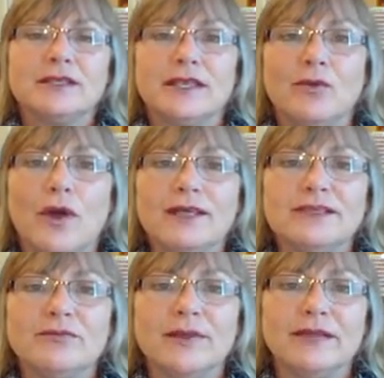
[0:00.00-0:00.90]
It's like, why
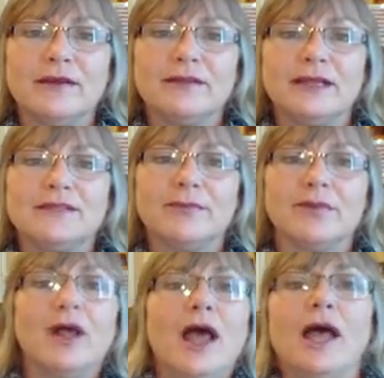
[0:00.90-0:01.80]
is everybody around that
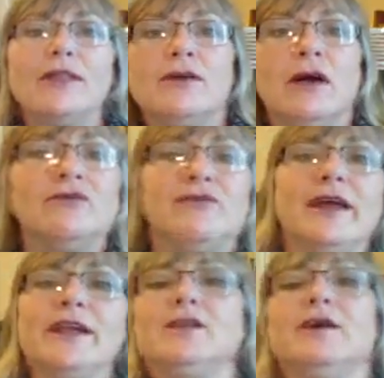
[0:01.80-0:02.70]
table? And they're all
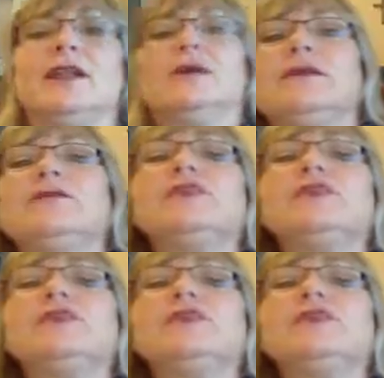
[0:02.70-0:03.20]
fighting. They're all like,